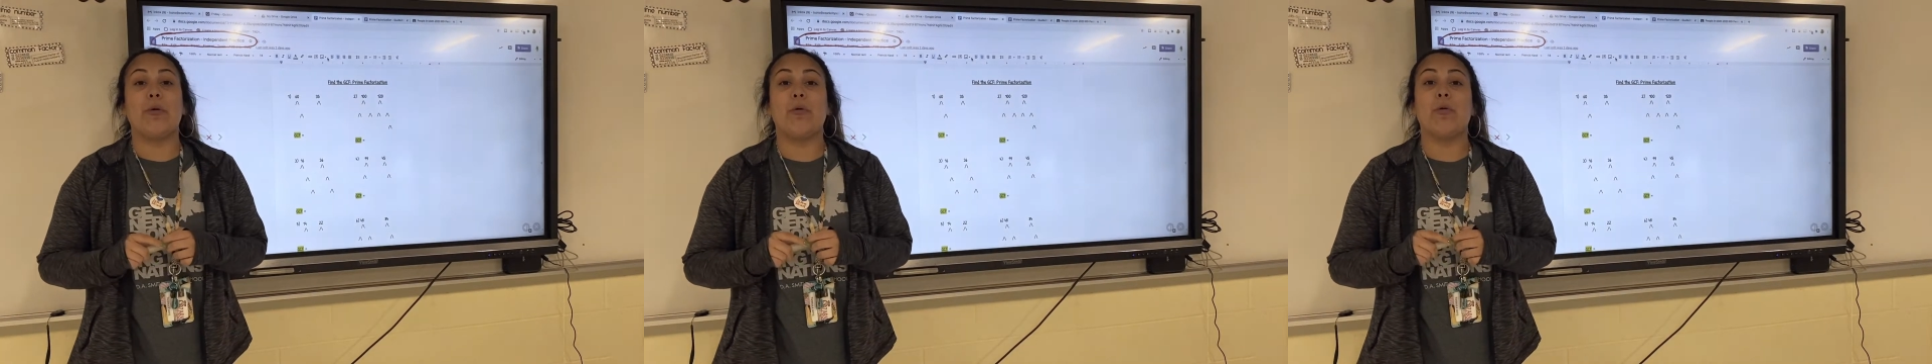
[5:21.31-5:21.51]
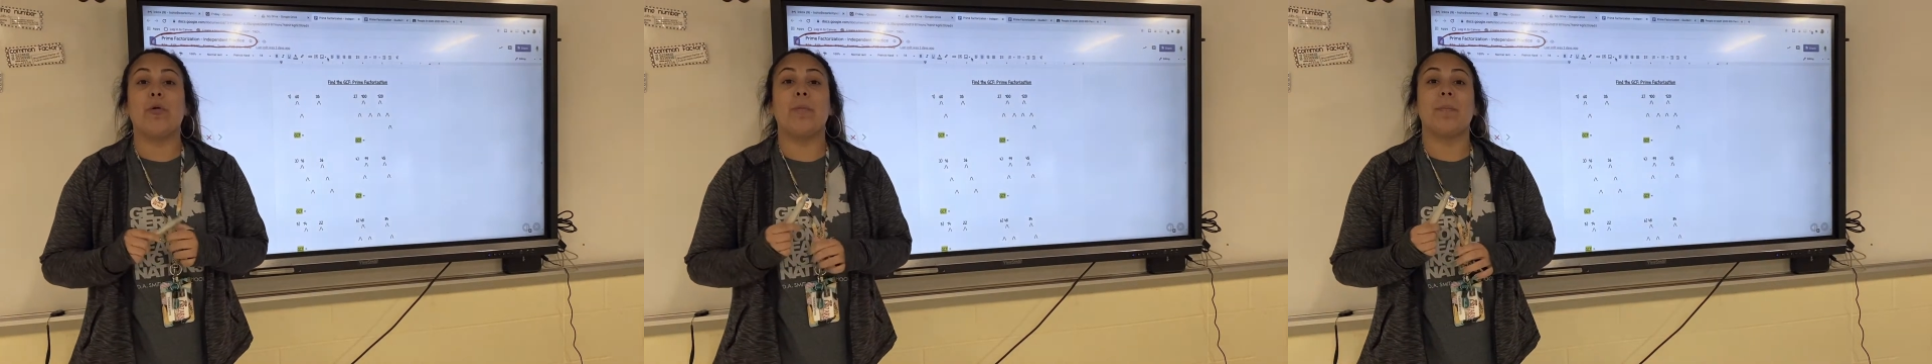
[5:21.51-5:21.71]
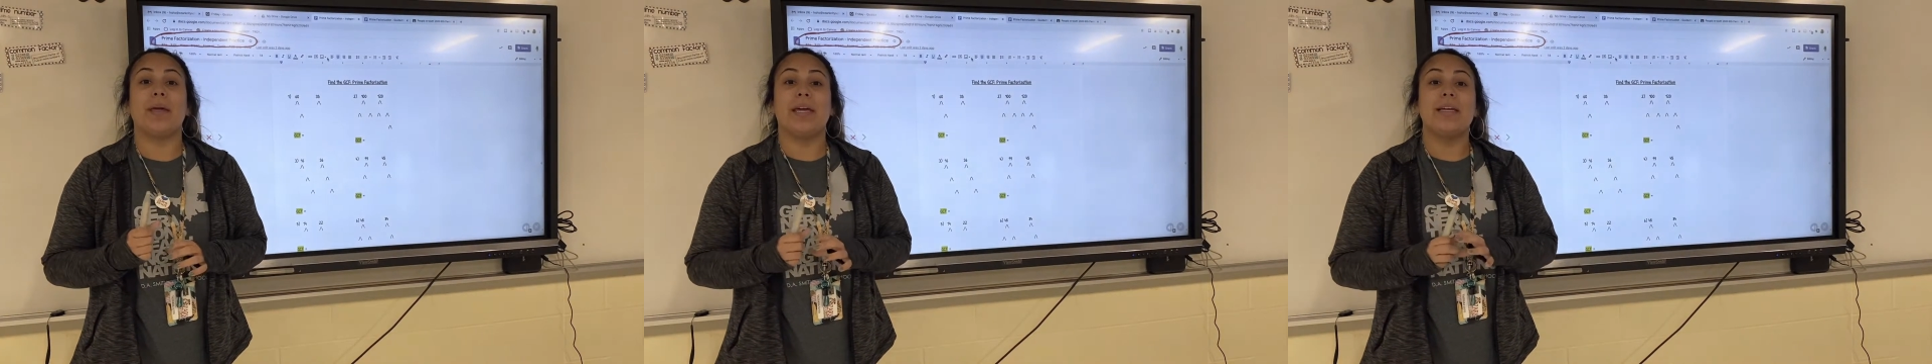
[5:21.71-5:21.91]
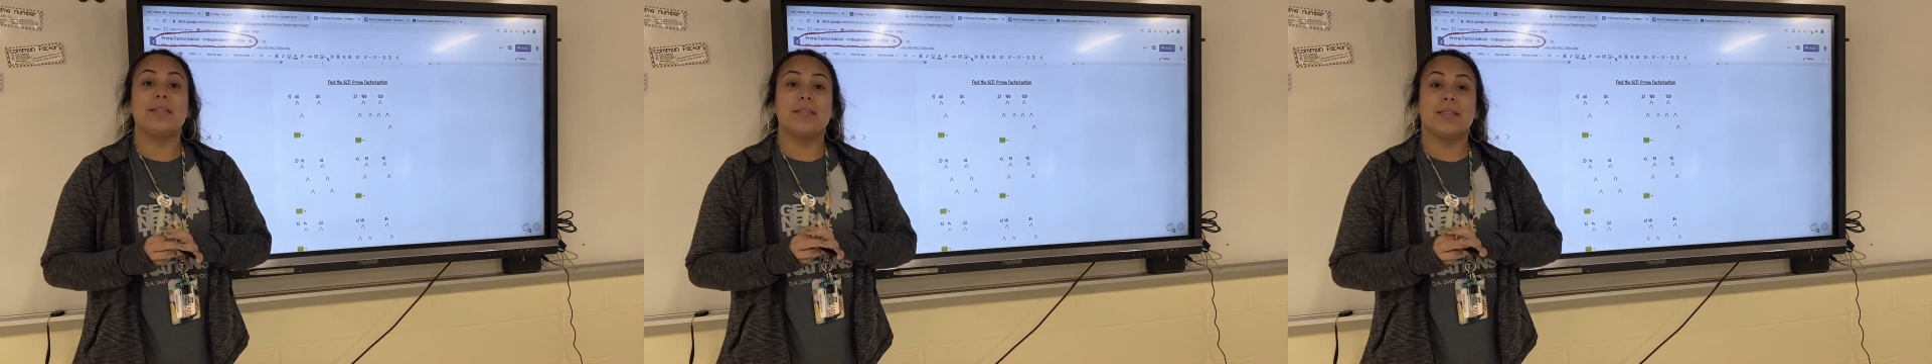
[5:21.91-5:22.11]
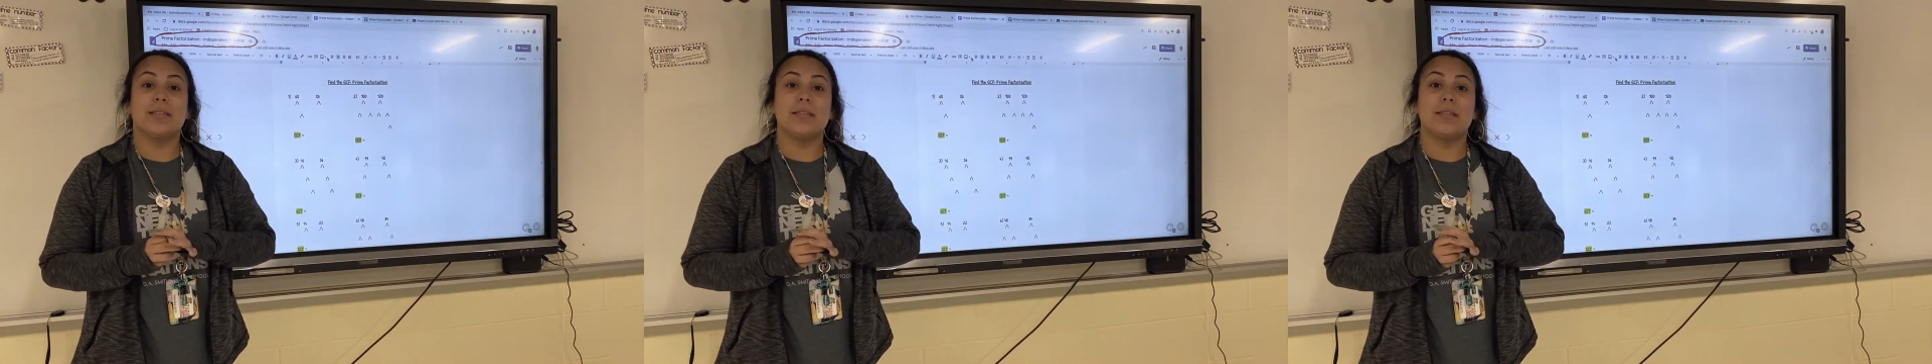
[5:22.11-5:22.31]
Google
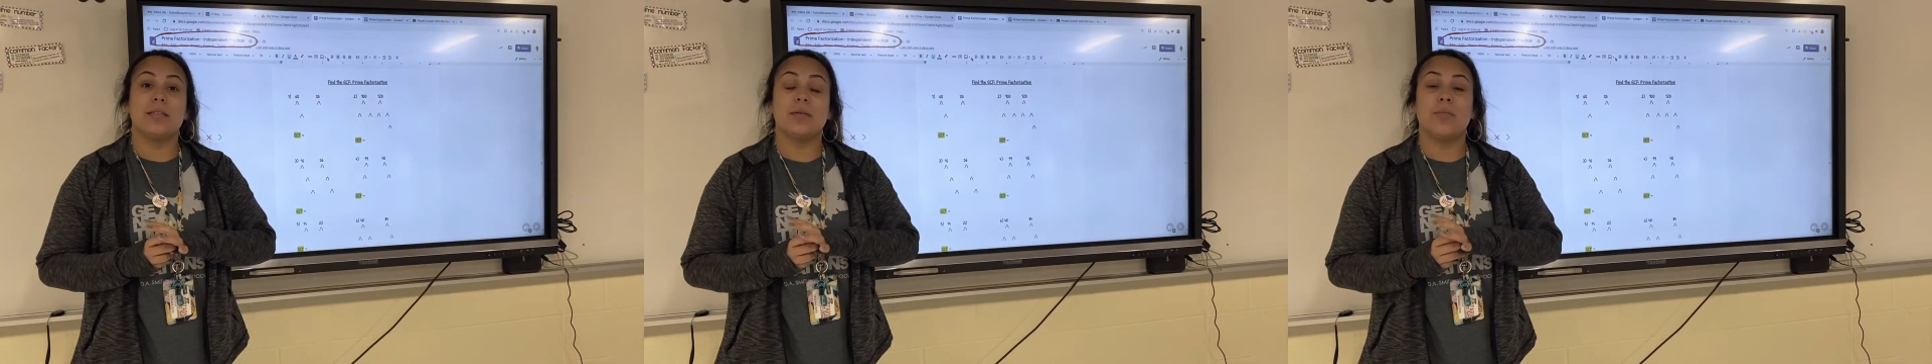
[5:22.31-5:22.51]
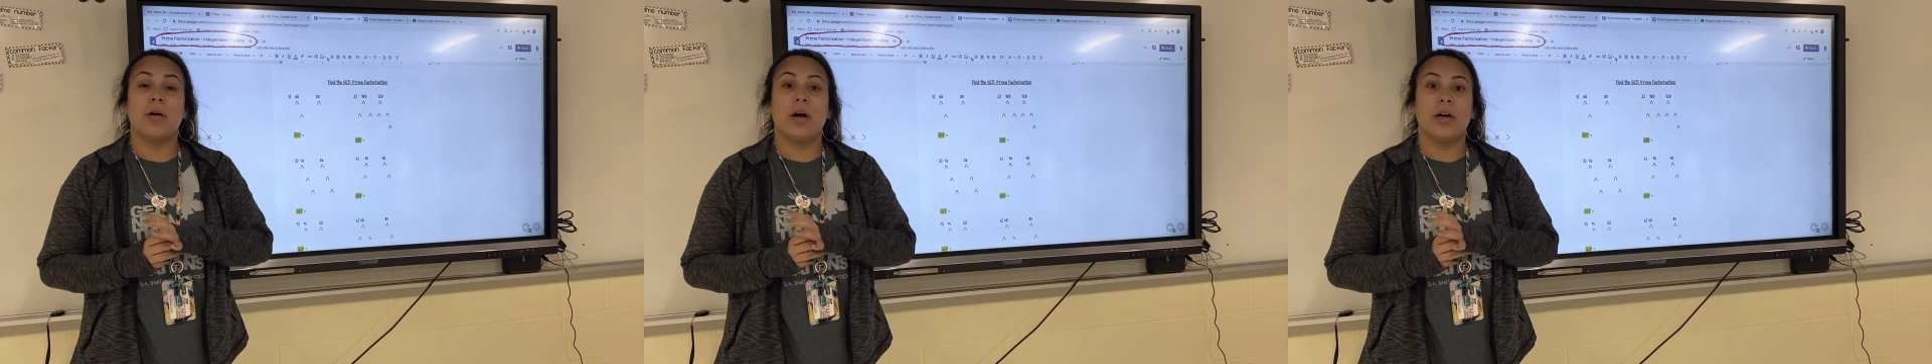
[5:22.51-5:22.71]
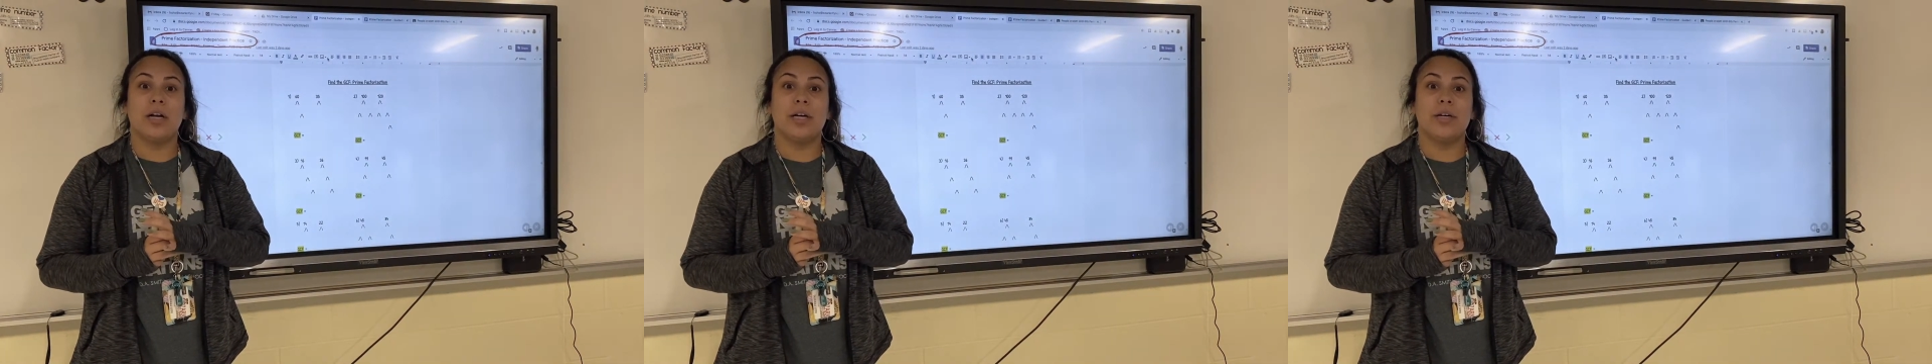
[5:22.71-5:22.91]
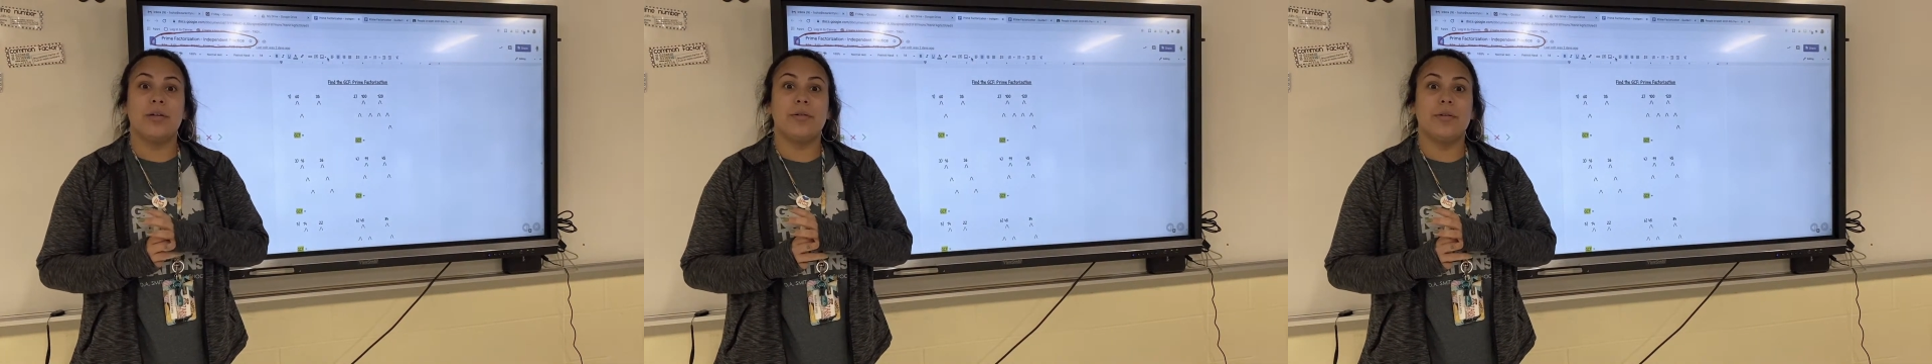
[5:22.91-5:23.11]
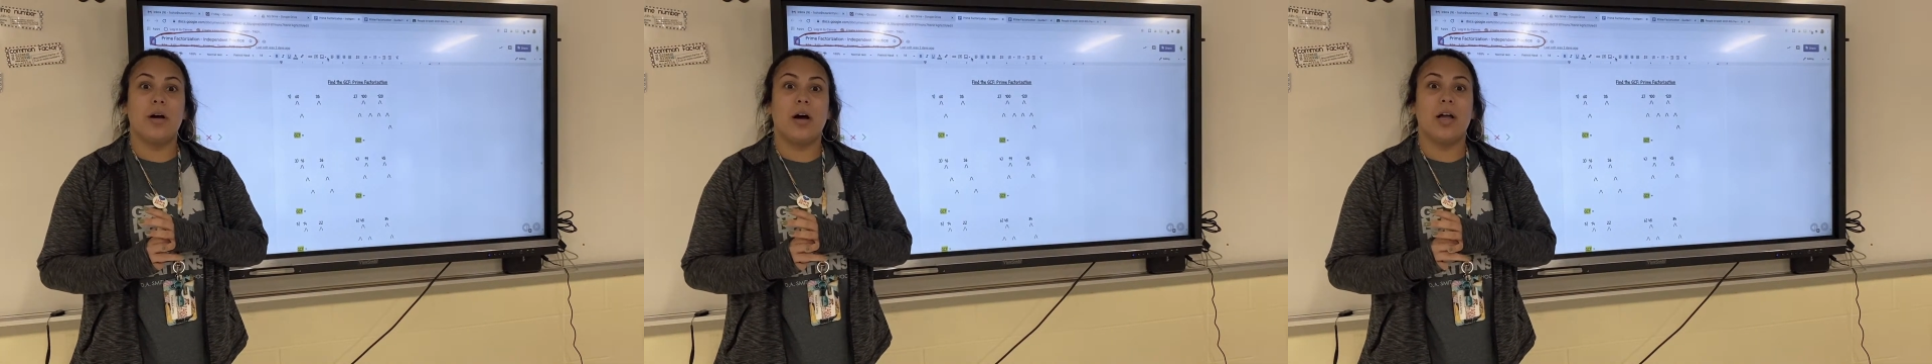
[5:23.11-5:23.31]
Meet
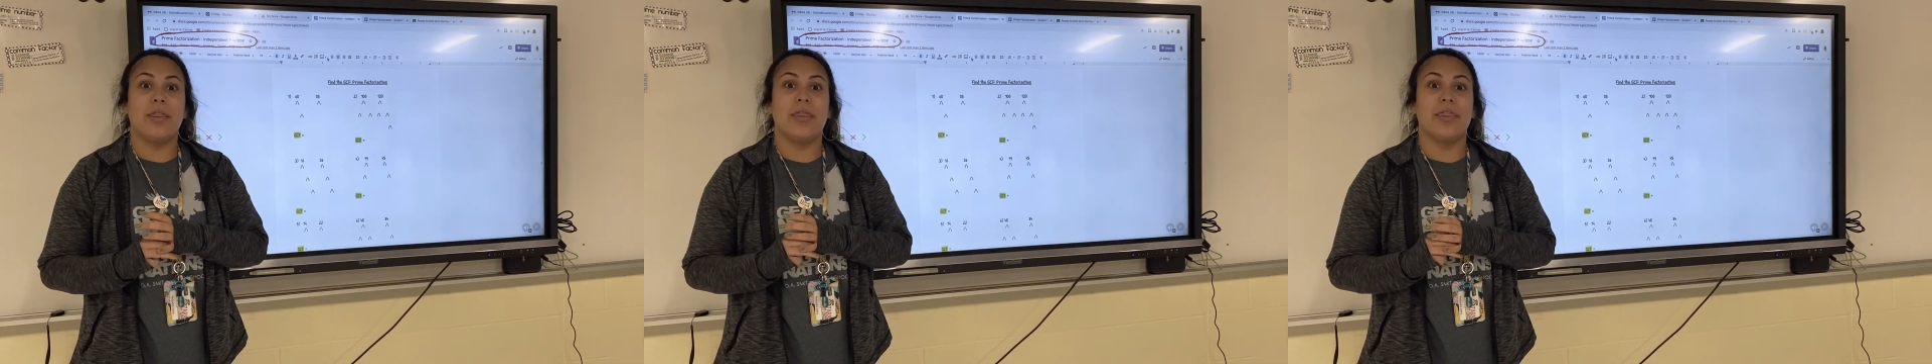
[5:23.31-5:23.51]
tomorrow on